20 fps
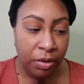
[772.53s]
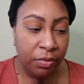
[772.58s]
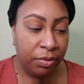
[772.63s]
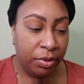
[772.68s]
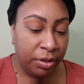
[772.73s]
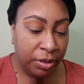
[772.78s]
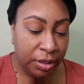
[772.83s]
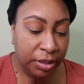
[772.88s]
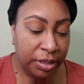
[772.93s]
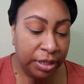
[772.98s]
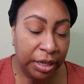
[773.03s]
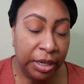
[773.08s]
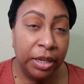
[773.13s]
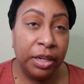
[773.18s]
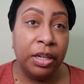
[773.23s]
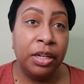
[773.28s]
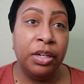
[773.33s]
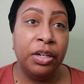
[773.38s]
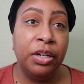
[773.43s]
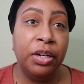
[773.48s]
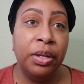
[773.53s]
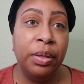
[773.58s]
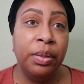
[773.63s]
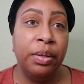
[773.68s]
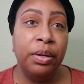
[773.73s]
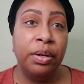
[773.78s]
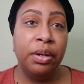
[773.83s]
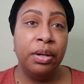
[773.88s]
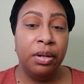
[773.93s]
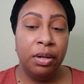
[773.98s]
we're gonna take
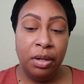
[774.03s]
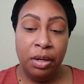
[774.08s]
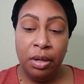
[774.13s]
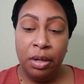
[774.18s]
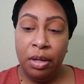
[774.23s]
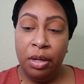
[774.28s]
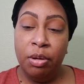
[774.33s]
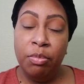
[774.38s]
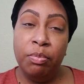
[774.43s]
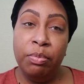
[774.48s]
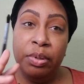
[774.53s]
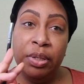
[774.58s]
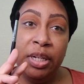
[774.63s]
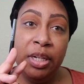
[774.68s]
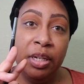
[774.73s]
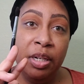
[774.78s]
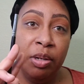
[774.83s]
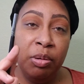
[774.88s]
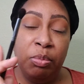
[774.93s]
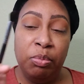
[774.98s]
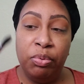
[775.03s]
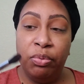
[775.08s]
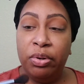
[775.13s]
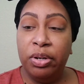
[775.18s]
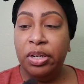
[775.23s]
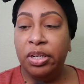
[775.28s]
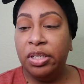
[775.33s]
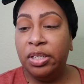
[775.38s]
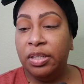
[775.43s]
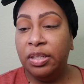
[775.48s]
another blending
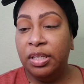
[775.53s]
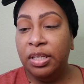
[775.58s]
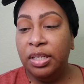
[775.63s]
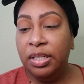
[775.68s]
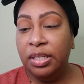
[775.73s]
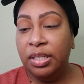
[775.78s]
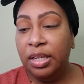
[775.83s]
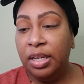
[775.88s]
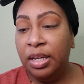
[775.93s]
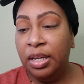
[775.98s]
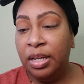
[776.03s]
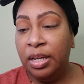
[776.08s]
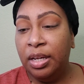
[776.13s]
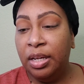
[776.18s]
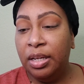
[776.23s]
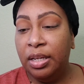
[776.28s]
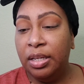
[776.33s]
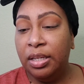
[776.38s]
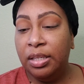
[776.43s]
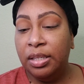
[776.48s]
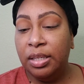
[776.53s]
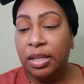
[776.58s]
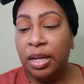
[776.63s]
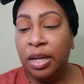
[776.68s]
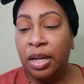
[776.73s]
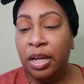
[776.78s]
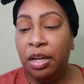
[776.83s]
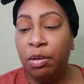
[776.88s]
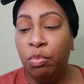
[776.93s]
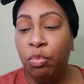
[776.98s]
brush. This is
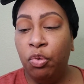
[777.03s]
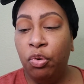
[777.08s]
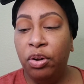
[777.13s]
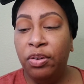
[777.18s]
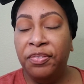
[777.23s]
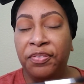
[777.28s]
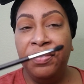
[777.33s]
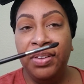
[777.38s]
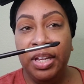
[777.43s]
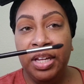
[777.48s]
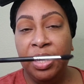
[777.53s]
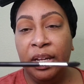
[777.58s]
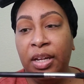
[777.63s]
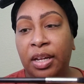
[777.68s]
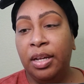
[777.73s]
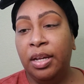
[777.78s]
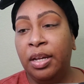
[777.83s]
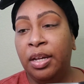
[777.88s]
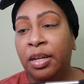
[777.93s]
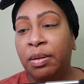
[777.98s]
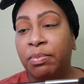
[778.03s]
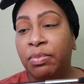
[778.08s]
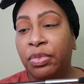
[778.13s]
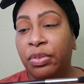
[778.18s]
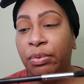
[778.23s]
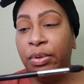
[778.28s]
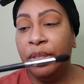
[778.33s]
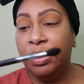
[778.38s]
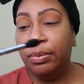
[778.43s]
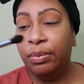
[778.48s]
a Morphe
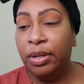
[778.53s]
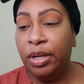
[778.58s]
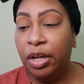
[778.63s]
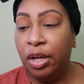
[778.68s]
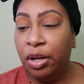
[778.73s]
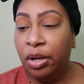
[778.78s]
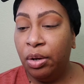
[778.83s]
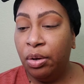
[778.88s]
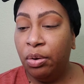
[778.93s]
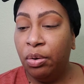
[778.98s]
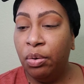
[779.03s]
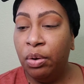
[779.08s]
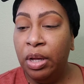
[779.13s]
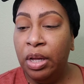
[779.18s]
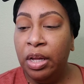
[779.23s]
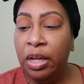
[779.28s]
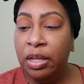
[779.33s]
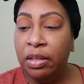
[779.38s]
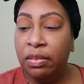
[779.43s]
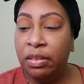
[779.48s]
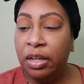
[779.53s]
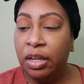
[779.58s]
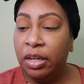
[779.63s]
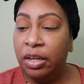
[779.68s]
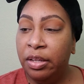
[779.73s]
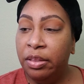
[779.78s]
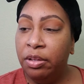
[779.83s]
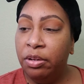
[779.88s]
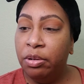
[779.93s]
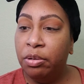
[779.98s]
M330. The
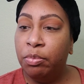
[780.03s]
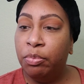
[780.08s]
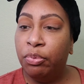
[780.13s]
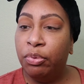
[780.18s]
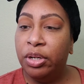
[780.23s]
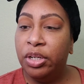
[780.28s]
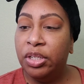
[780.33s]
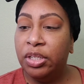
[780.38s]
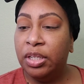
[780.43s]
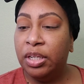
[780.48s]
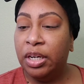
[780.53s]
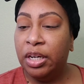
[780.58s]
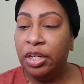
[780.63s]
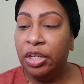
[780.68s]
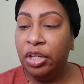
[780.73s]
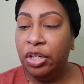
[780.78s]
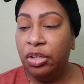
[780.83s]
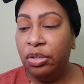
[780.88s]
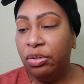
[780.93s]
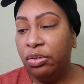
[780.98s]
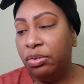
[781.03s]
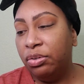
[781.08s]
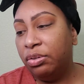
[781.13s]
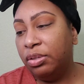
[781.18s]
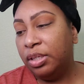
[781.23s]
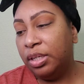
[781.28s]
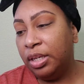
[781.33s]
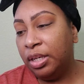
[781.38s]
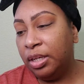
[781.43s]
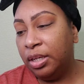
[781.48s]
other brush that I
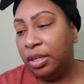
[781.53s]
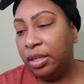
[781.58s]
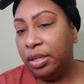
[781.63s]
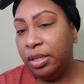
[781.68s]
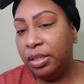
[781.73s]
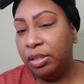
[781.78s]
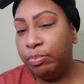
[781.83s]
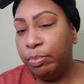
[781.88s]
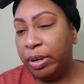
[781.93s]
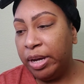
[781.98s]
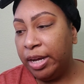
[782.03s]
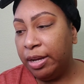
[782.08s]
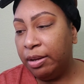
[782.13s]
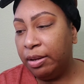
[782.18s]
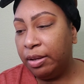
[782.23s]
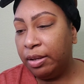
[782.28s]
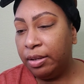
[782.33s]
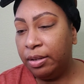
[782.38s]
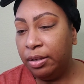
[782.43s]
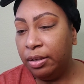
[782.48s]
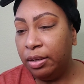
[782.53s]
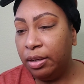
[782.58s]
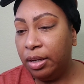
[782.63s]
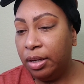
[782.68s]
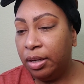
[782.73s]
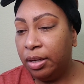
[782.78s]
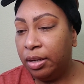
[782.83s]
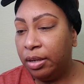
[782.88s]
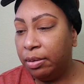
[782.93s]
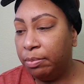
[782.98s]
use is by
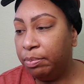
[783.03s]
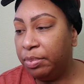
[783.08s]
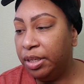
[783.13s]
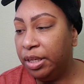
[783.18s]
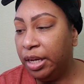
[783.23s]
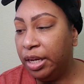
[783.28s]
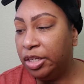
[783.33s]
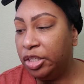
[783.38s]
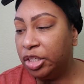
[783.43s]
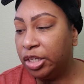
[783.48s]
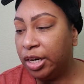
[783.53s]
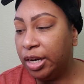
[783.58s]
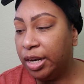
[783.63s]
BH